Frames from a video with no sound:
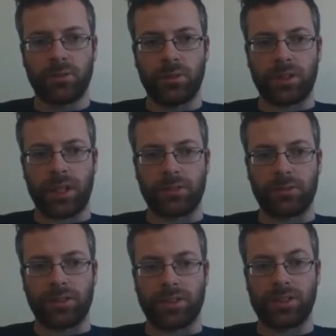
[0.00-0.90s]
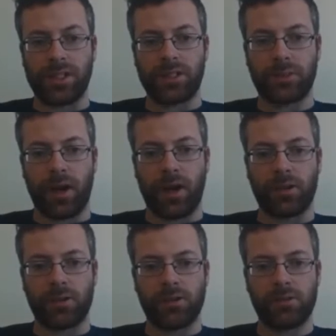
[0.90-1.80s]
which gets me to
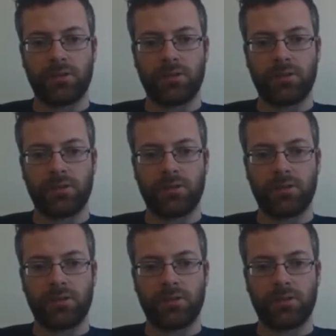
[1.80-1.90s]
£6.